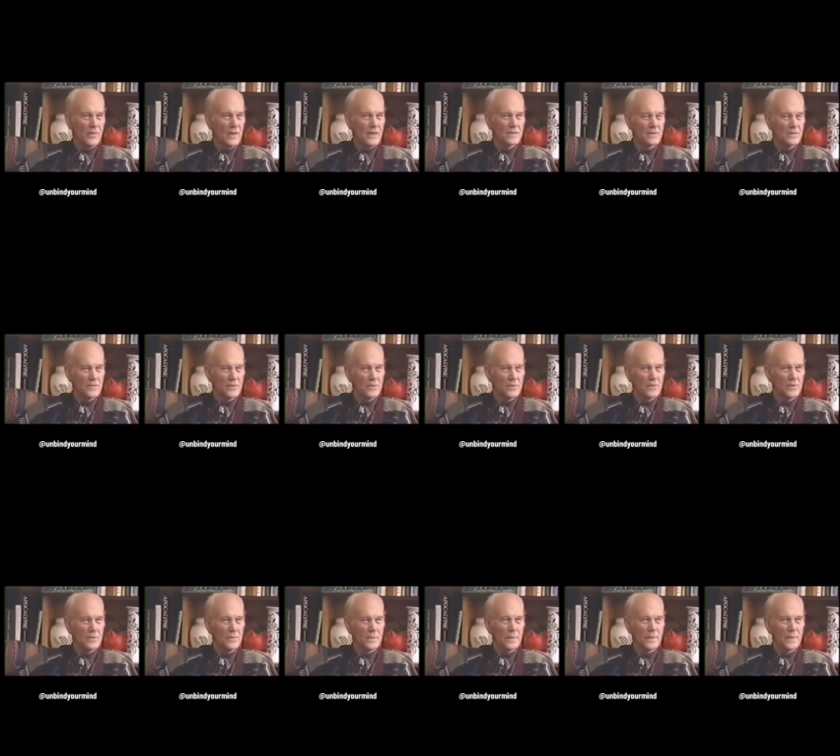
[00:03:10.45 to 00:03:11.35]
fossil
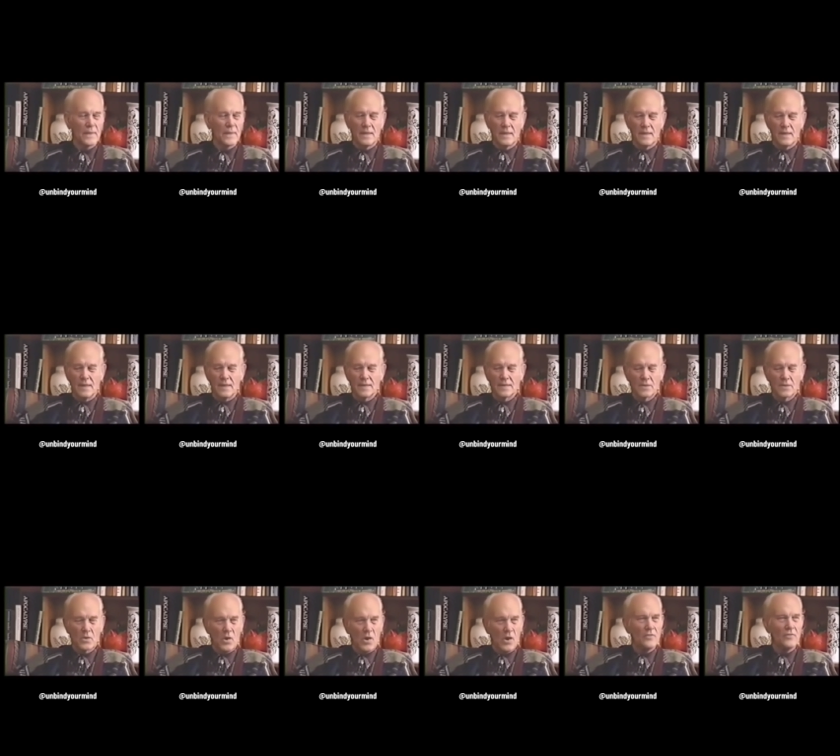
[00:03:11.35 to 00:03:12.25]
fuel. It's
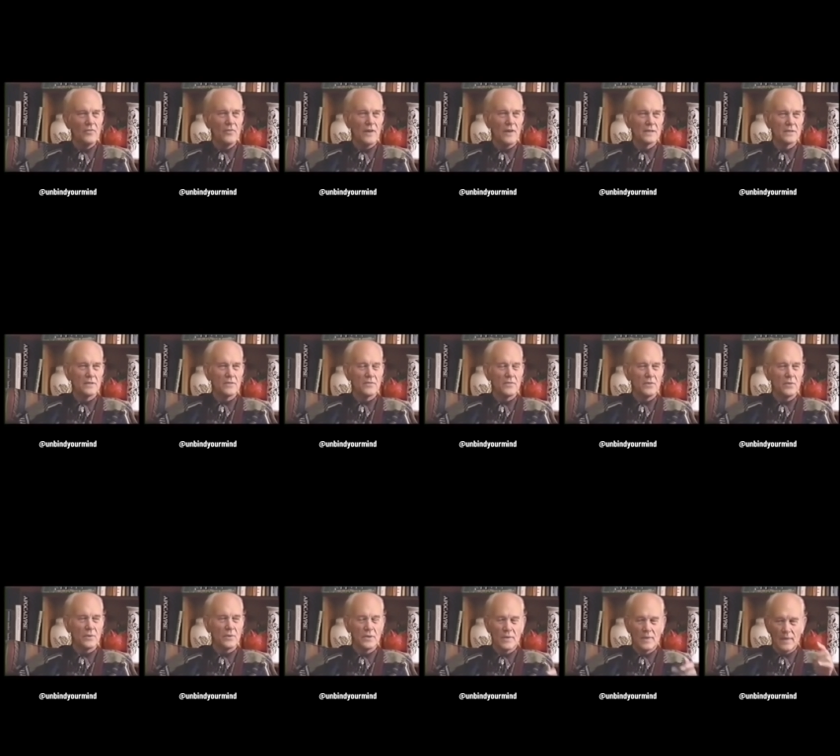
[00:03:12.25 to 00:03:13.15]
called fossil
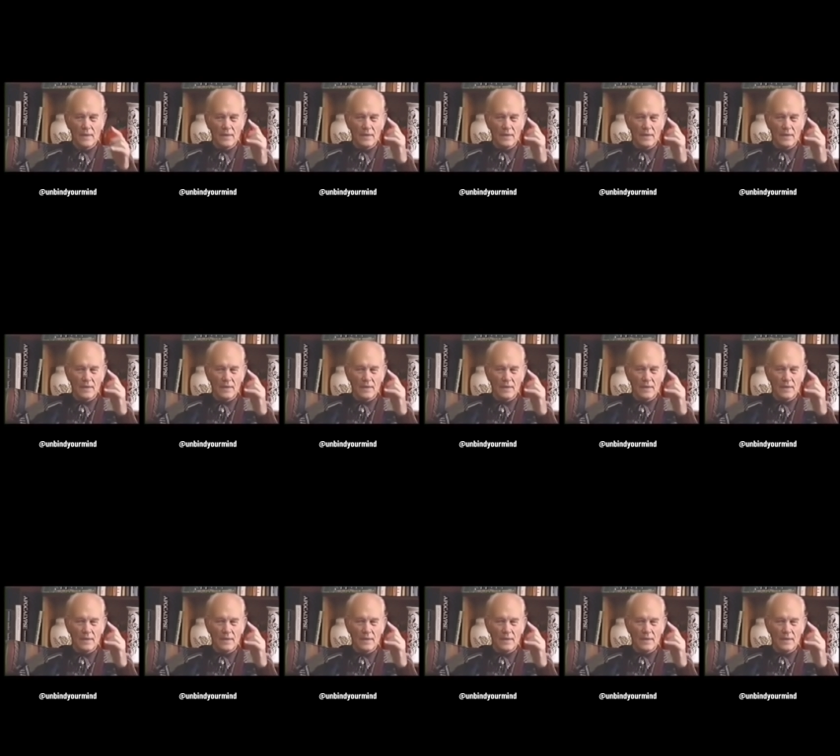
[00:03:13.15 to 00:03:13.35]
fuel